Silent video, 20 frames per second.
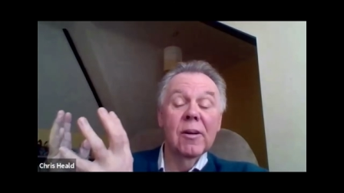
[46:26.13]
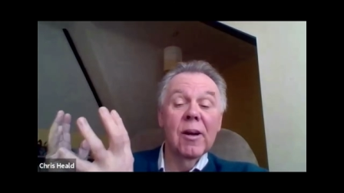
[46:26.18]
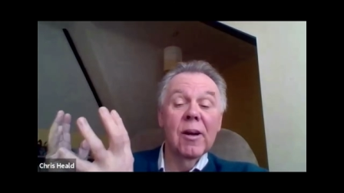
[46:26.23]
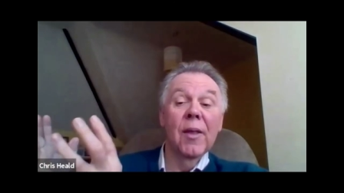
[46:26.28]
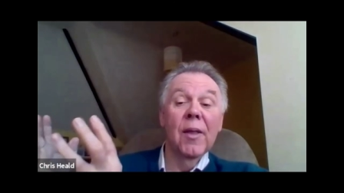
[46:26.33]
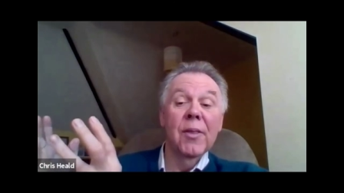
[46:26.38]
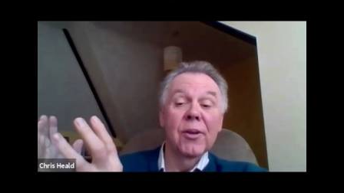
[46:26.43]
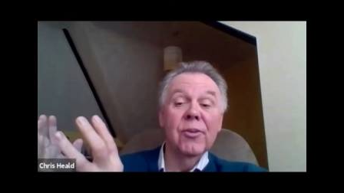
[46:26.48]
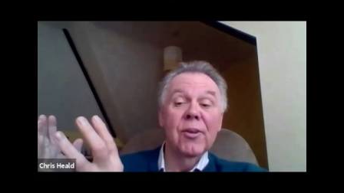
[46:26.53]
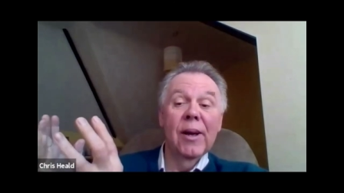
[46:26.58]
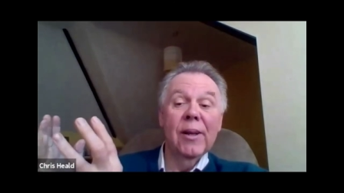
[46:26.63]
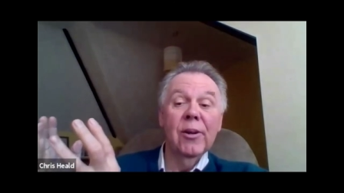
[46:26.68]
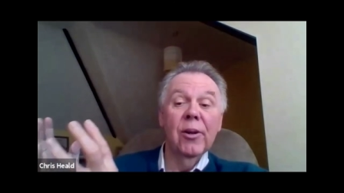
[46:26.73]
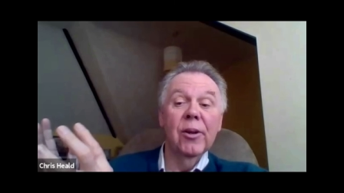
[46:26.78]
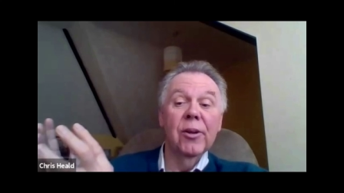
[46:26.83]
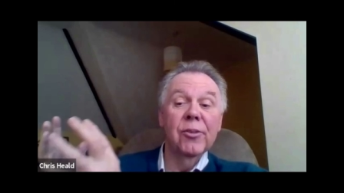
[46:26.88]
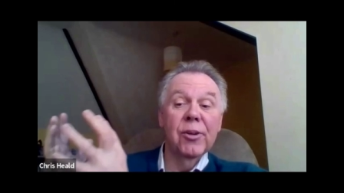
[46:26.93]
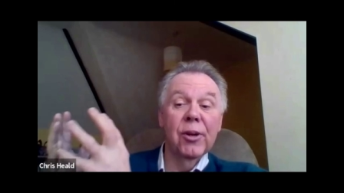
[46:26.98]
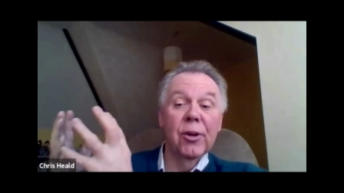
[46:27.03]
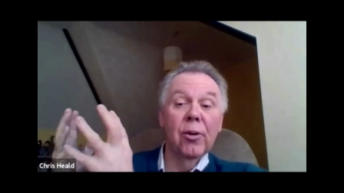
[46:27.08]
other
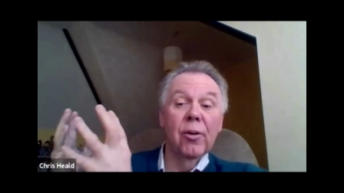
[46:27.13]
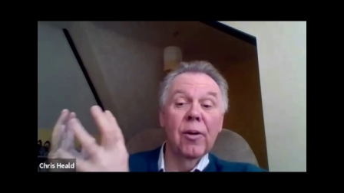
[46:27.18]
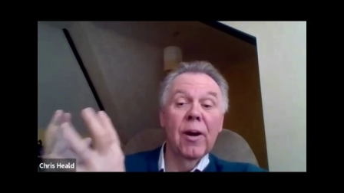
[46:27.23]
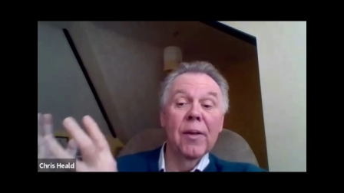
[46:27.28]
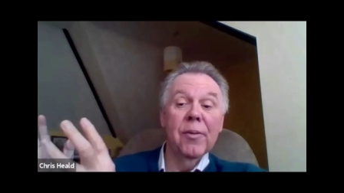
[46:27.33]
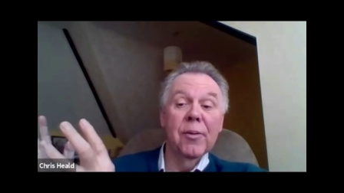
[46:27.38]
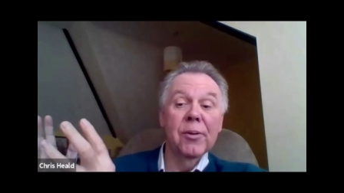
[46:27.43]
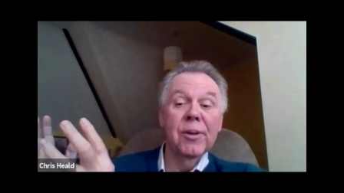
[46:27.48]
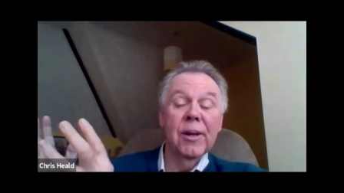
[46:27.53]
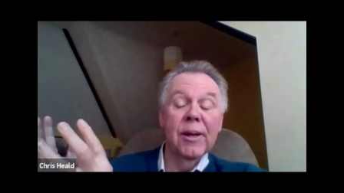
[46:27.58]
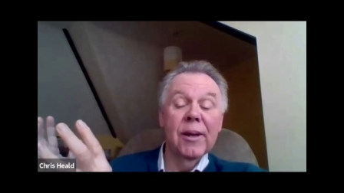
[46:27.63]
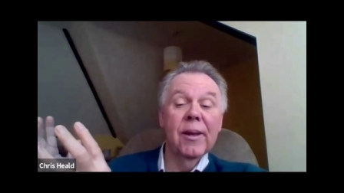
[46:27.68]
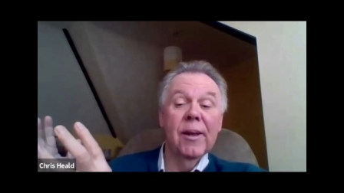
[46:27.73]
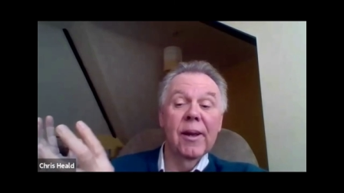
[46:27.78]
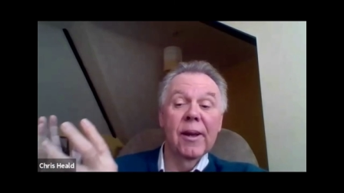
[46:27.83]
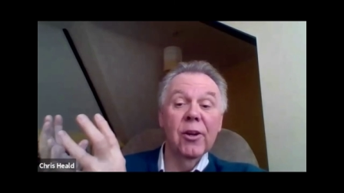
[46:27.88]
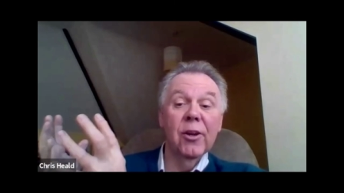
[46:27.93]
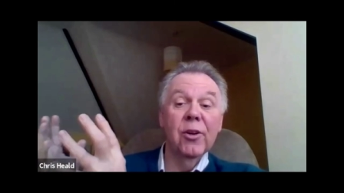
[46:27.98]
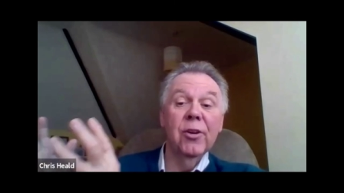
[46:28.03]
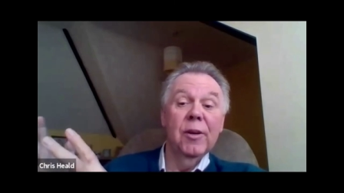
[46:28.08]
technology or other
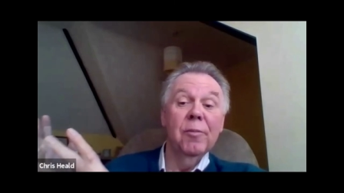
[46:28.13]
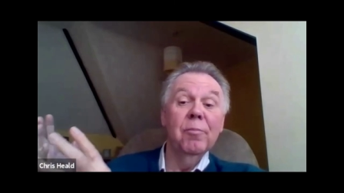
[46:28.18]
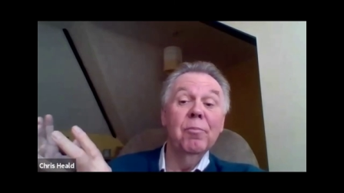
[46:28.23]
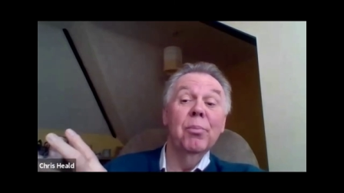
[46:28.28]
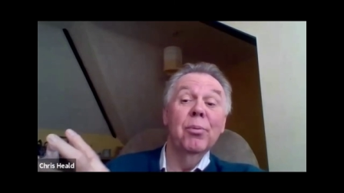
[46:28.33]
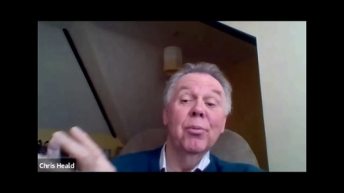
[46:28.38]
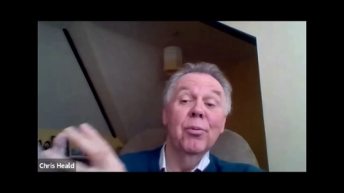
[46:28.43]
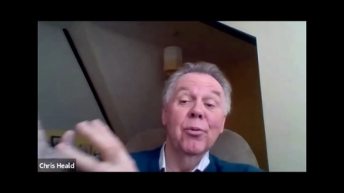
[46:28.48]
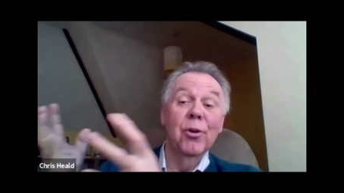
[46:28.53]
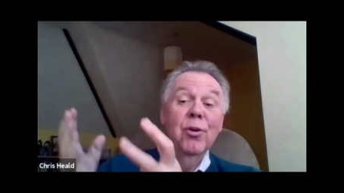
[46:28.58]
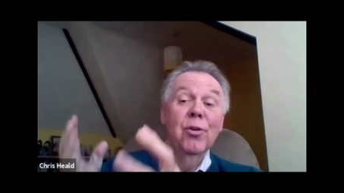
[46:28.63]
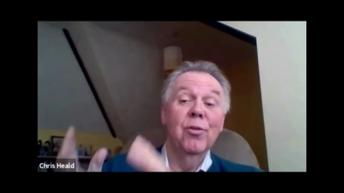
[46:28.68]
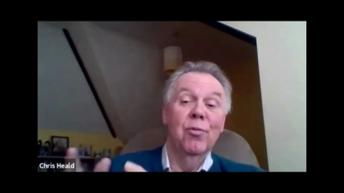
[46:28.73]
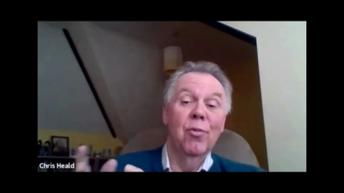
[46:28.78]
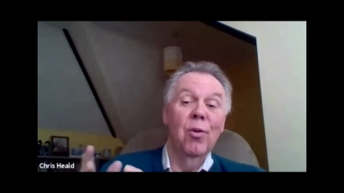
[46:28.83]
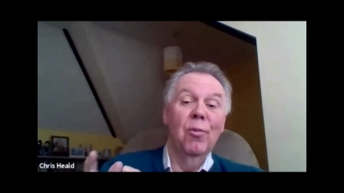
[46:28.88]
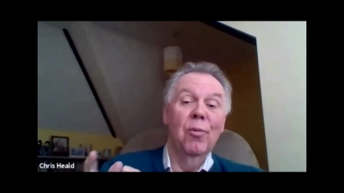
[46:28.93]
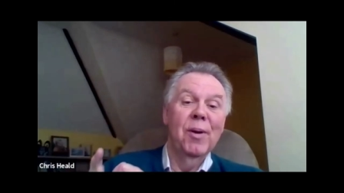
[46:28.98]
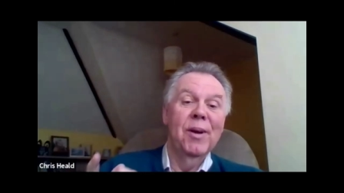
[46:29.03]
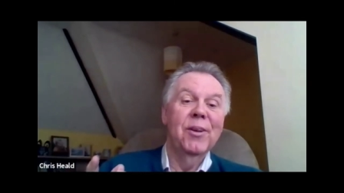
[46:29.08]
thinking could improve
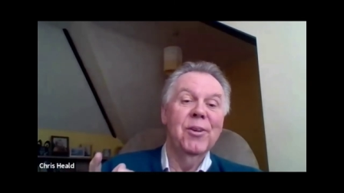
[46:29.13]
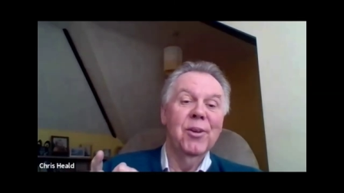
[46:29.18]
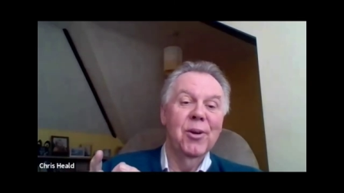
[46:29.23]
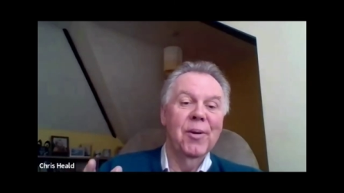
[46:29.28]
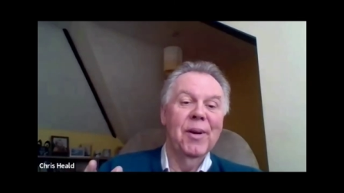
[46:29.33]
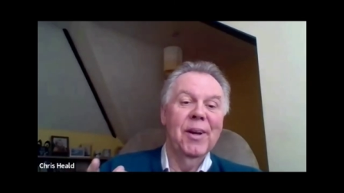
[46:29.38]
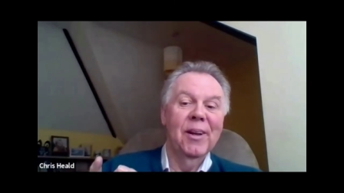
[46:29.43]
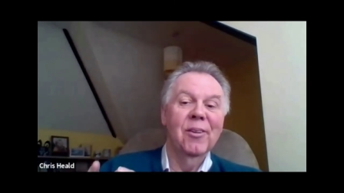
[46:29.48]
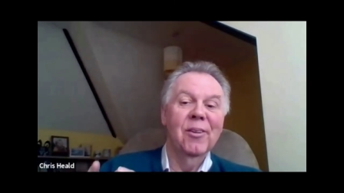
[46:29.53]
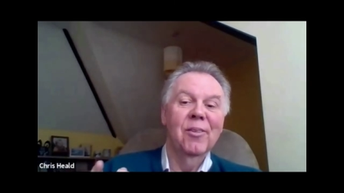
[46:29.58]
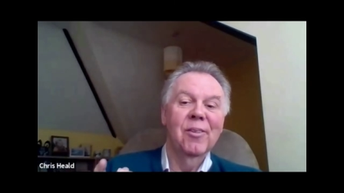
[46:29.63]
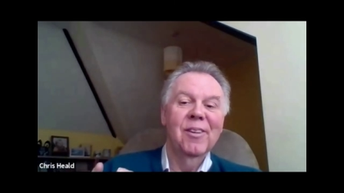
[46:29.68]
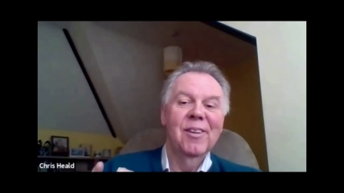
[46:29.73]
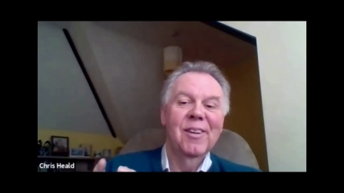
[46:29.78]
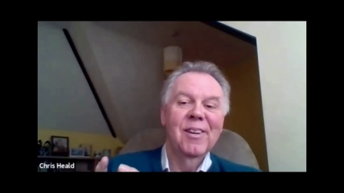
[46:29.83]
what we're doing.